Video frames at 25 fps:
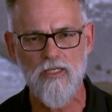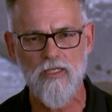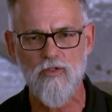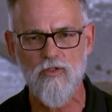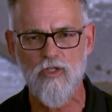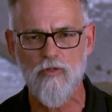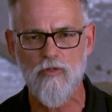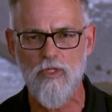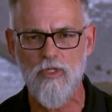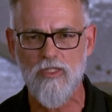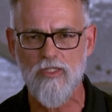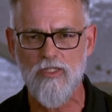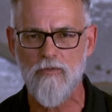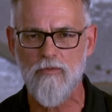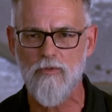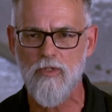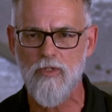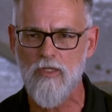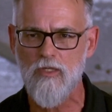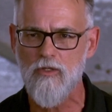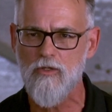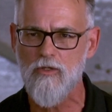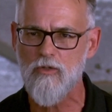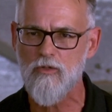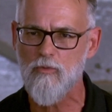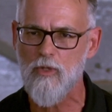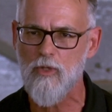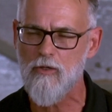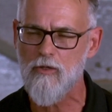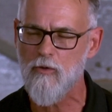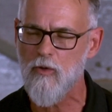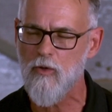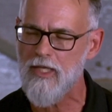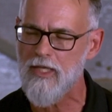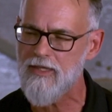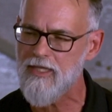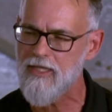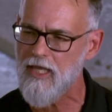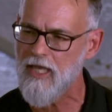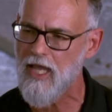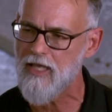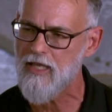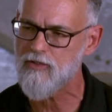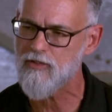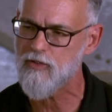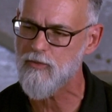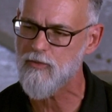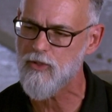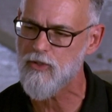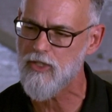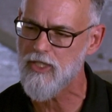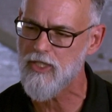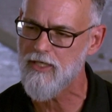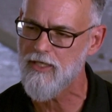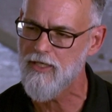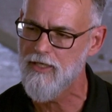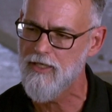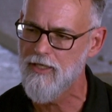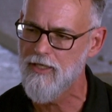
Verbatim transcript: instruments that we used while we were at the asteroid.